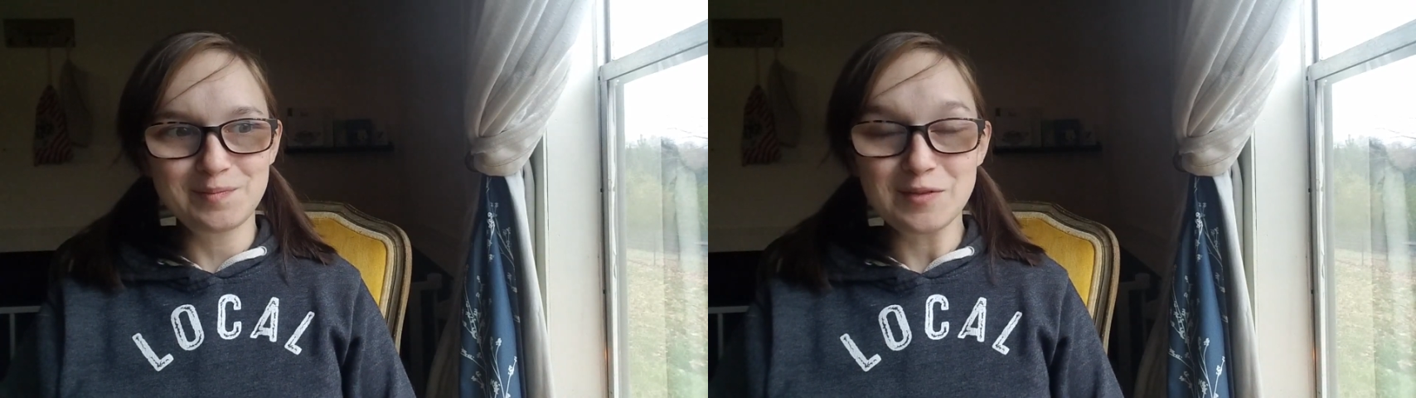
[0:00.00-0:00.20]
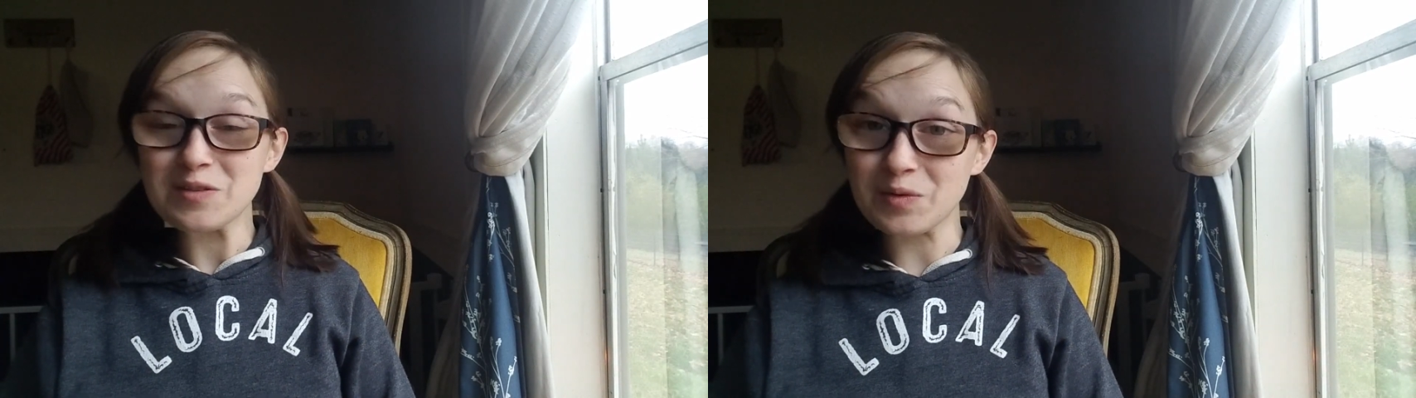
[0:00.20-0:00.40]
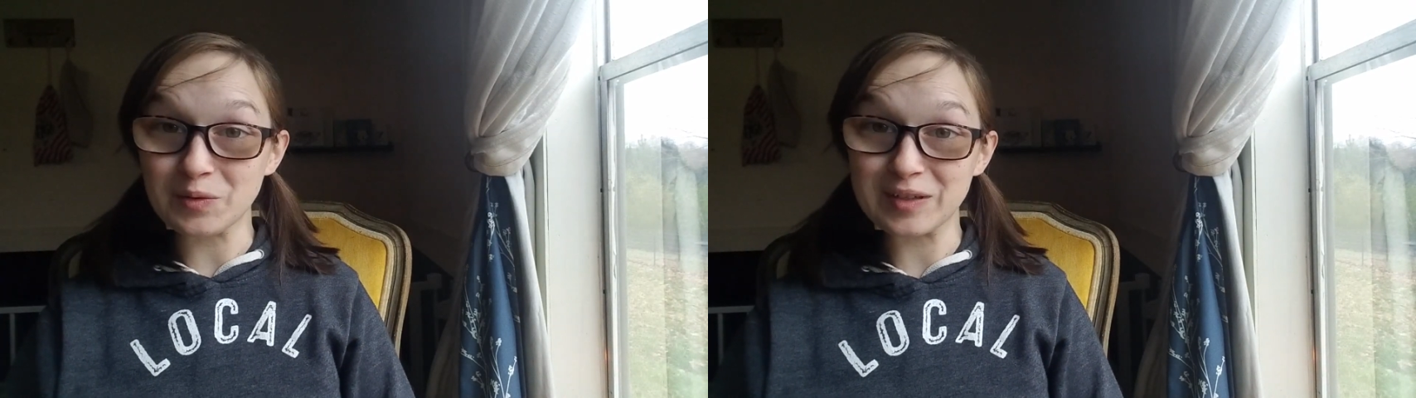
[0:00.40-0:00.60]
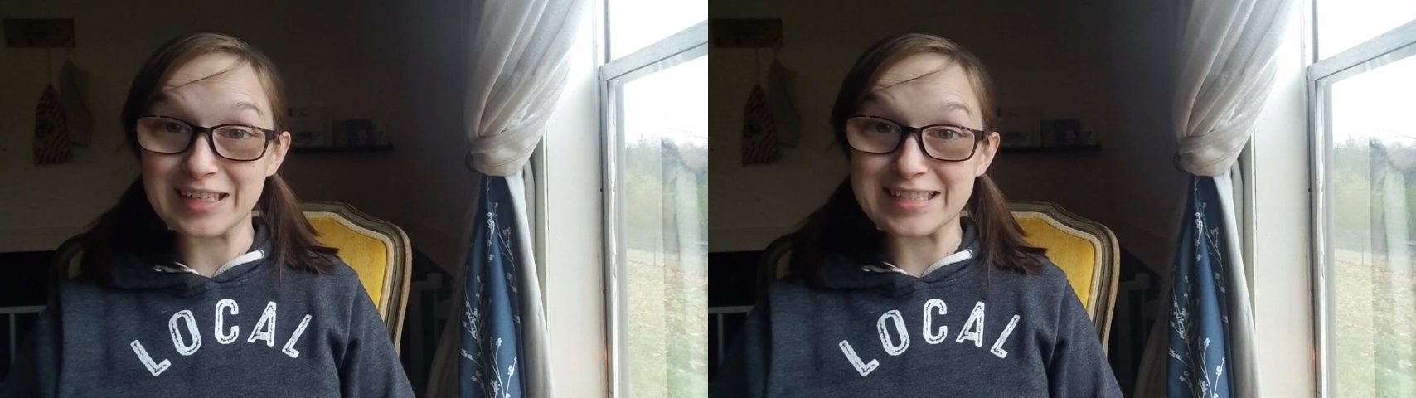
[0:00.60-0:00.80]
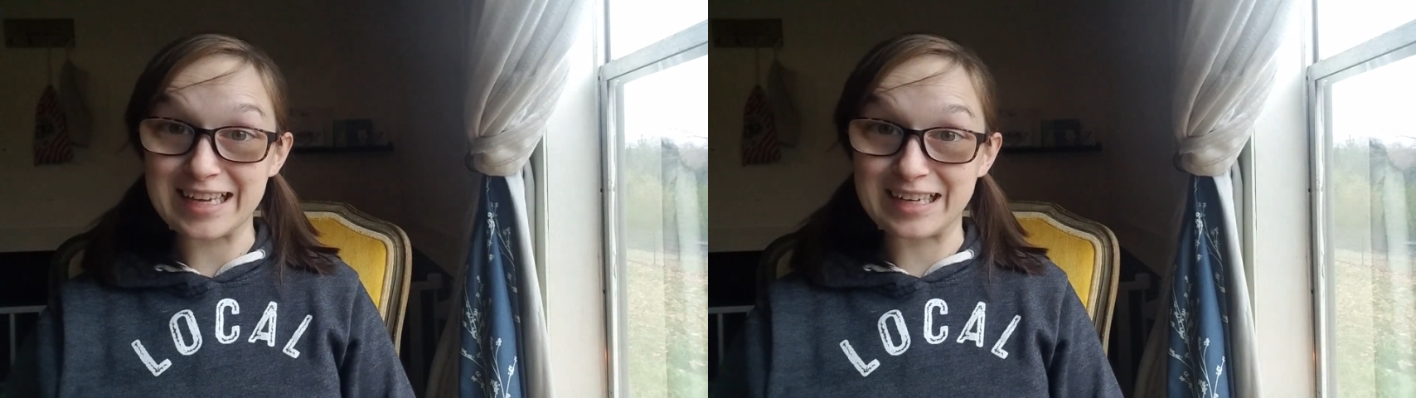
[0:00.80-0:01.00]
So we're really
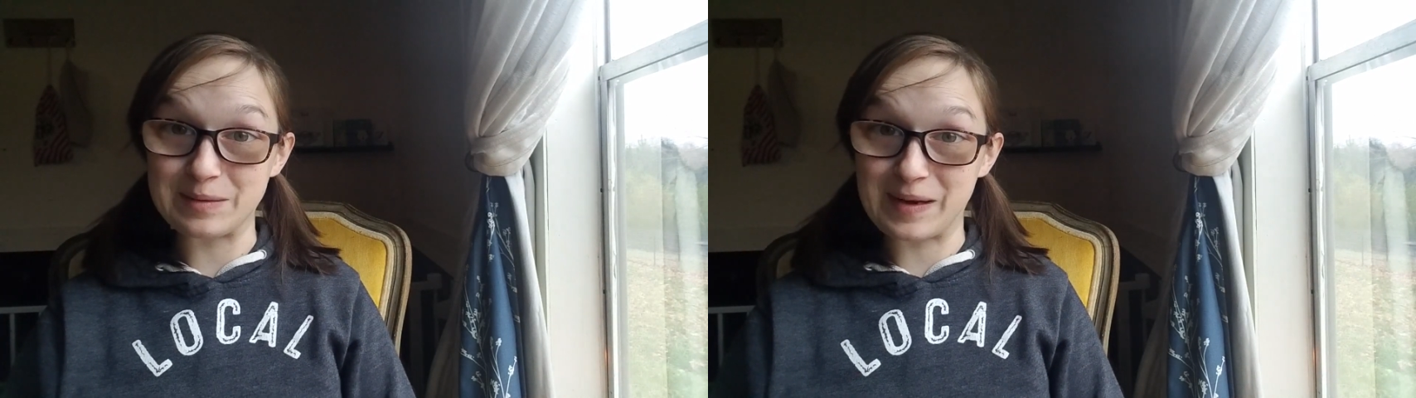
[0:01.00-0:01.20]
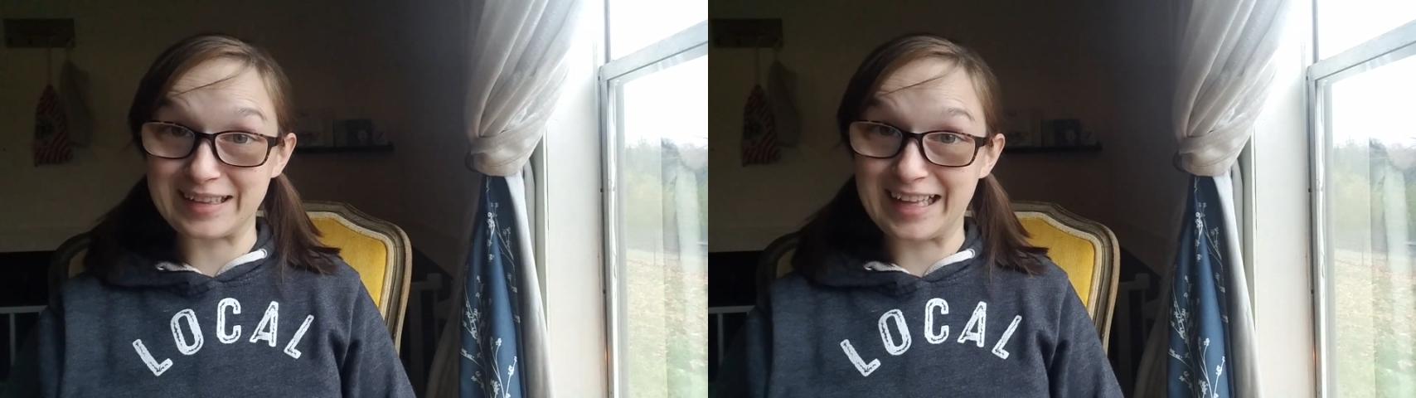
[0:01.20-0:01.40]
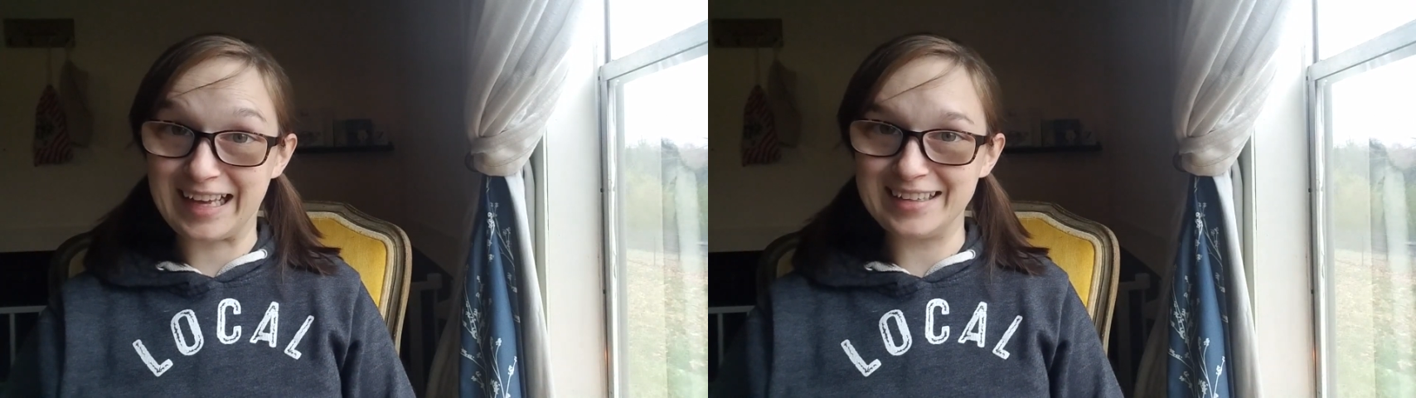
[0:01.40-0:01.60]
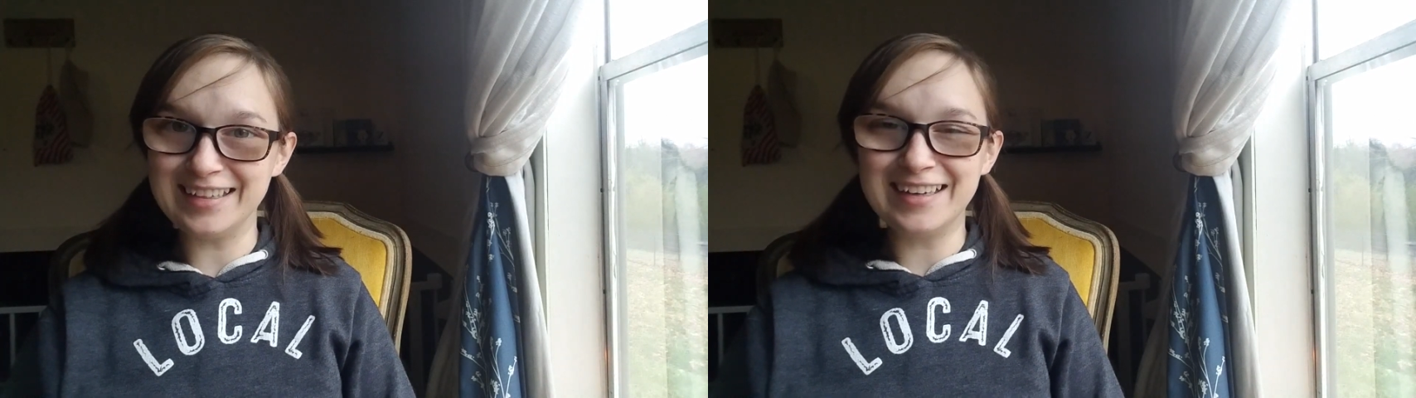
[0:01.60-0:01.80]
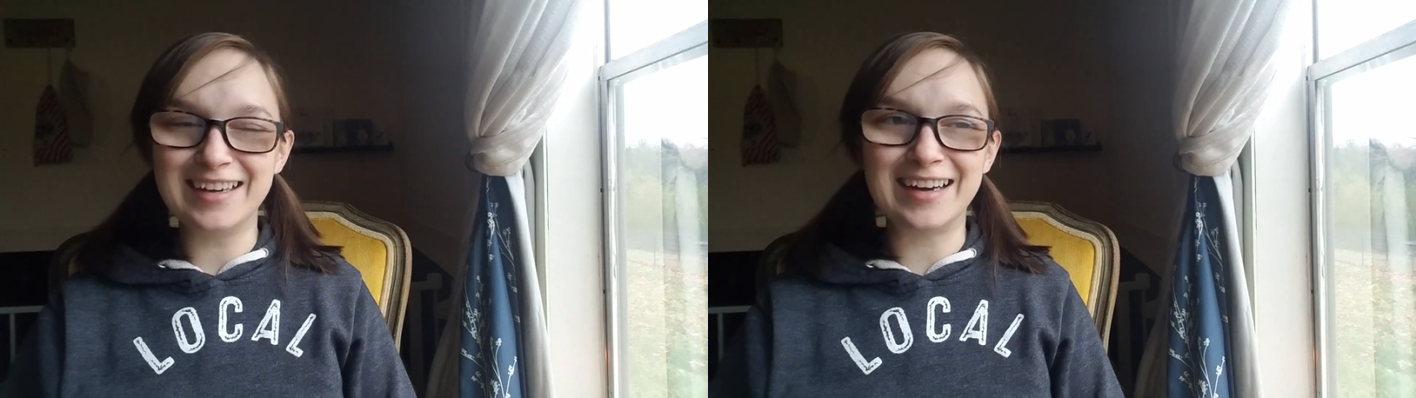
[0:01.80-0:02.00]
excited about that.
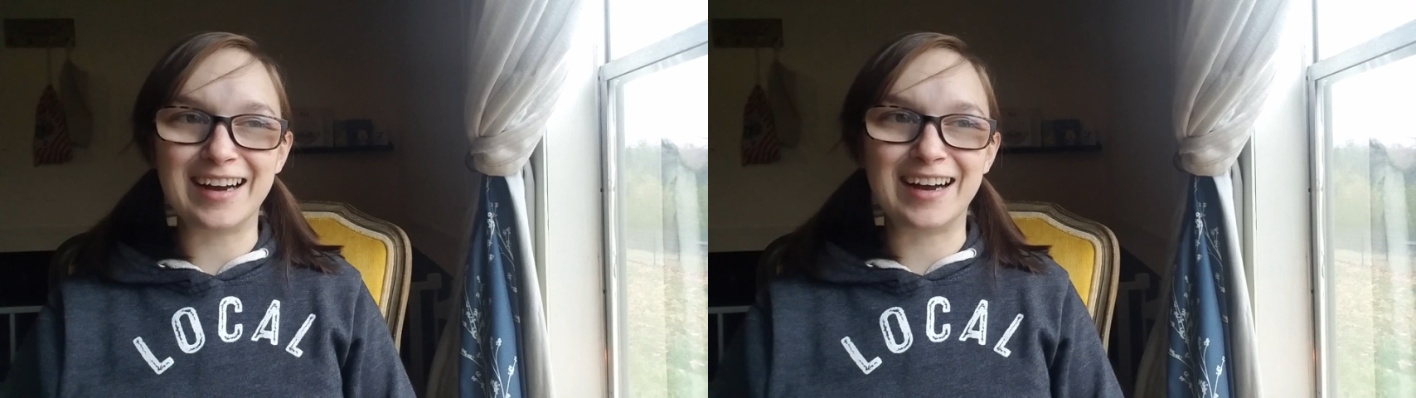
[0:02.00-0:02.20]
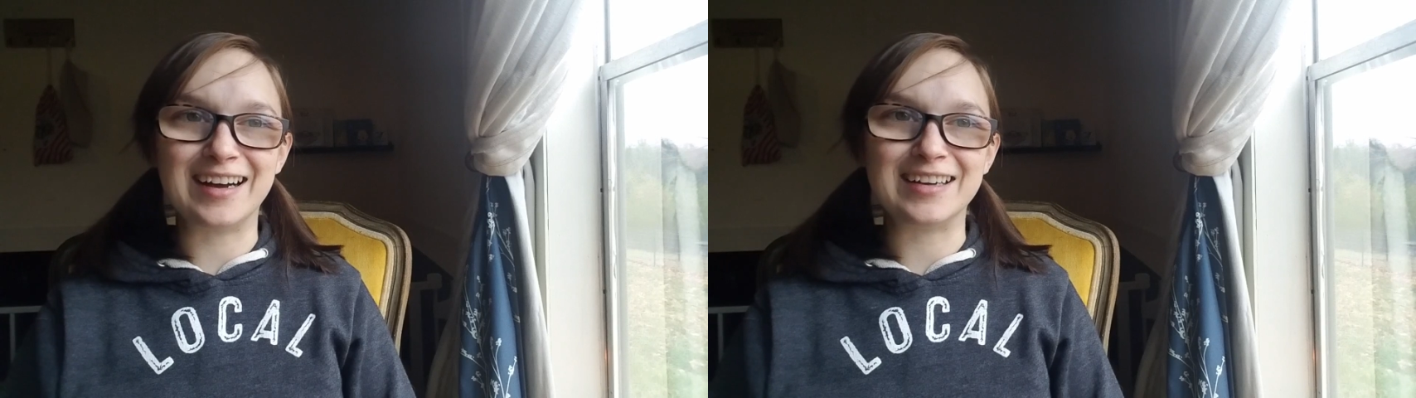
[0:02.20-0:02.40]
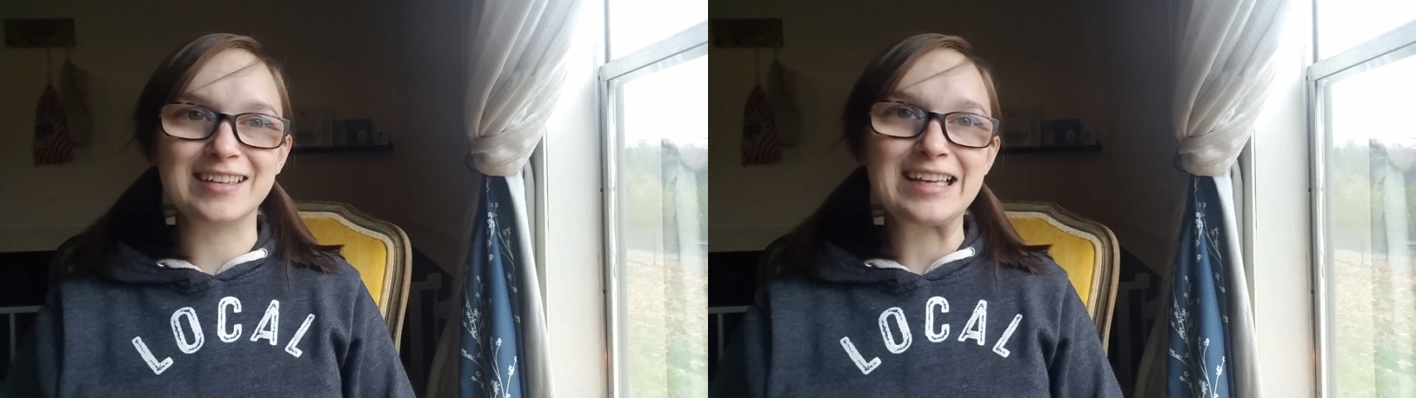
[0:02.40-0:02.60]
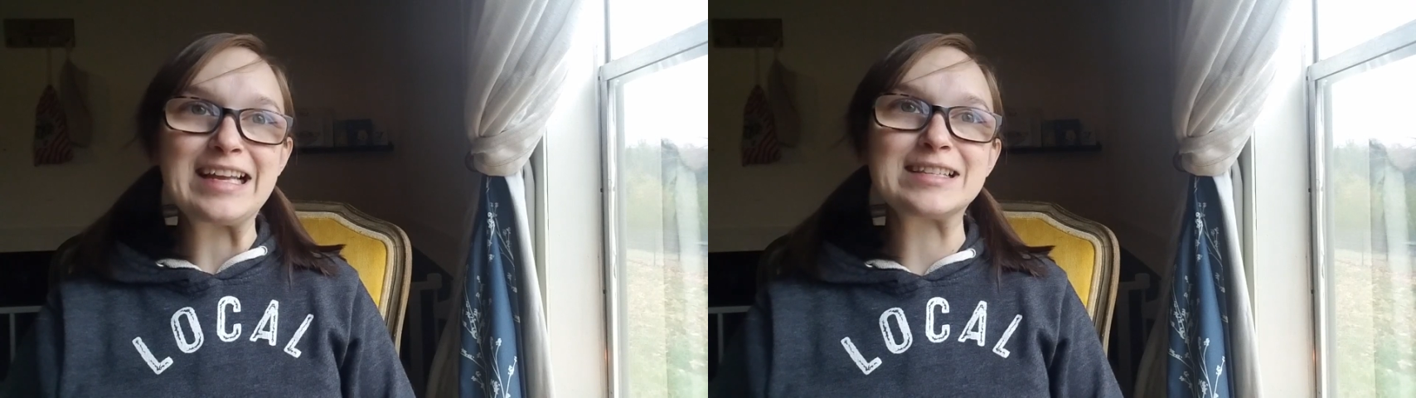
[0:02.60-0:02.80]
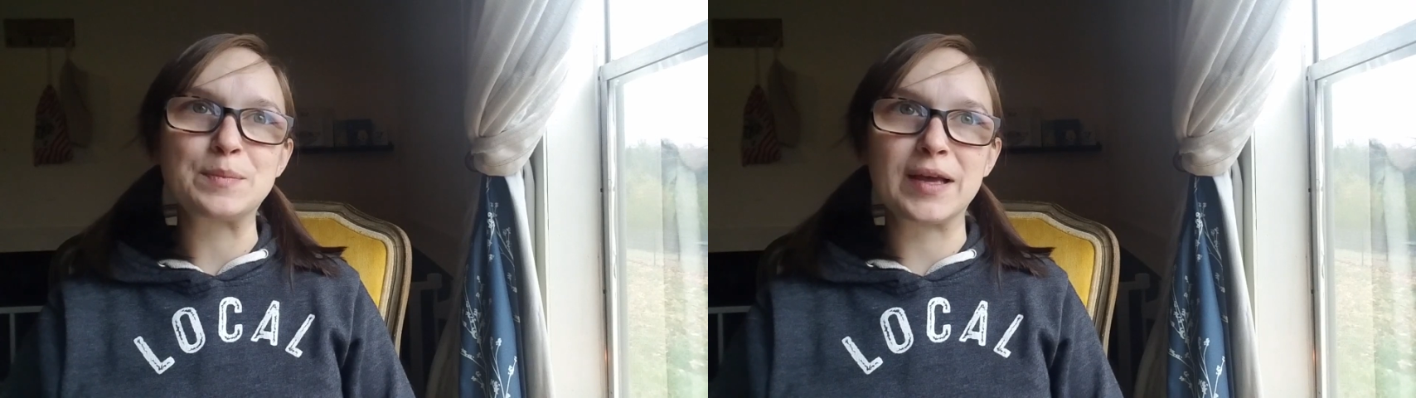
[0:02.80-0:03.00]

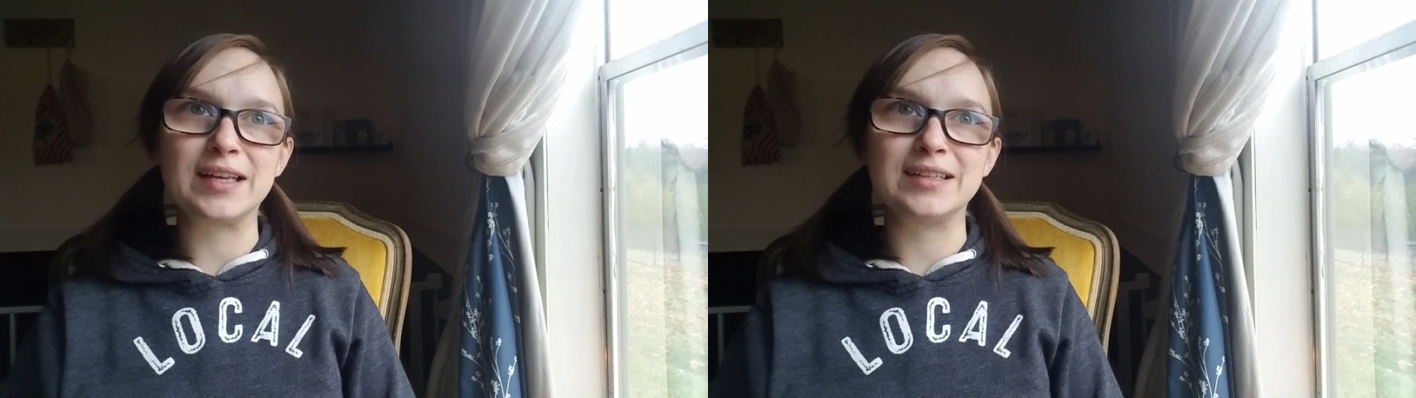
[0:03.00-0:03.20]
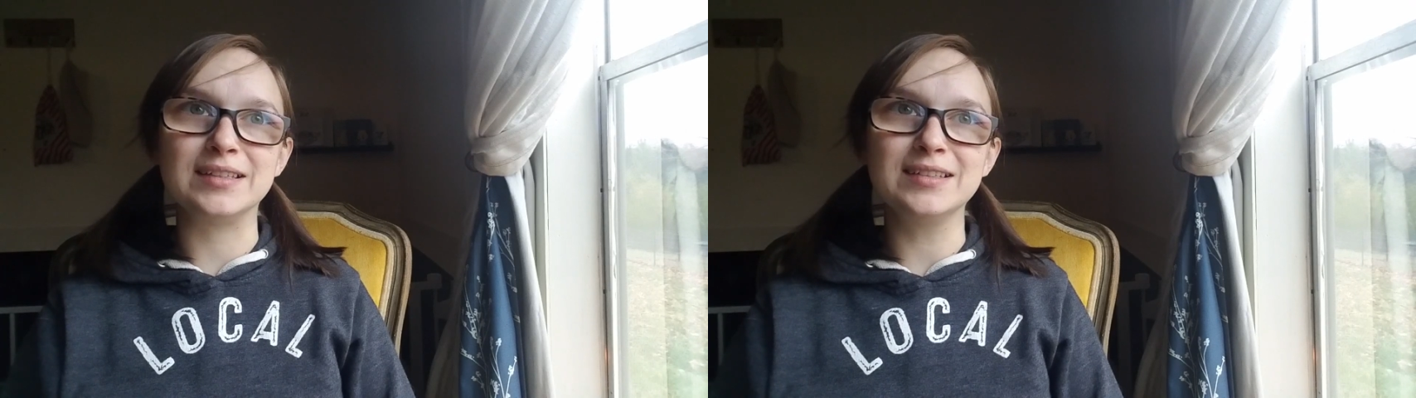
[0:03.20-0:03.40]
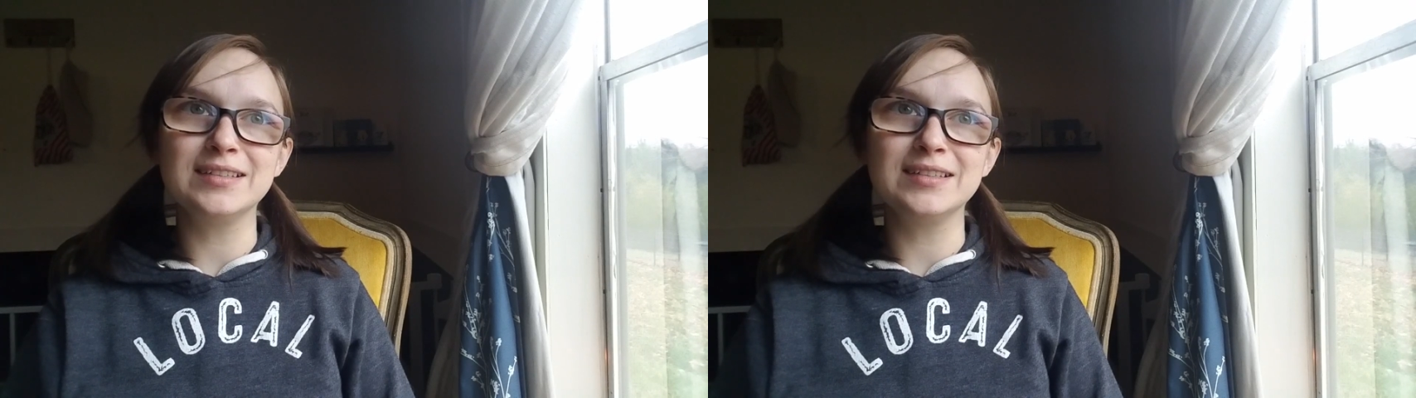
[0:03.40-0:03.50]
It's been